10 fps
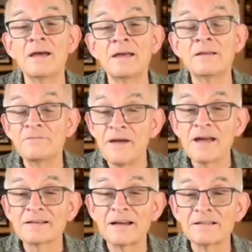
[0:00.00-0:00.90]
In
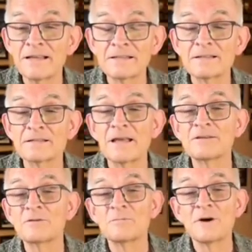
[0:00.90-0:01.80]
fact, I like this
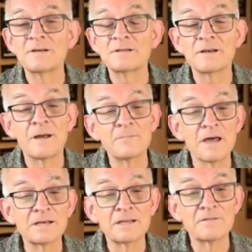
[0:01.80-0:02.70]
thing so much that I'm
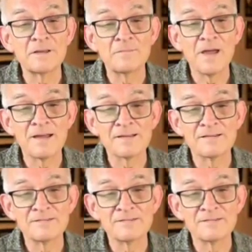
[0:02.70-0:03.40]
not giving it back.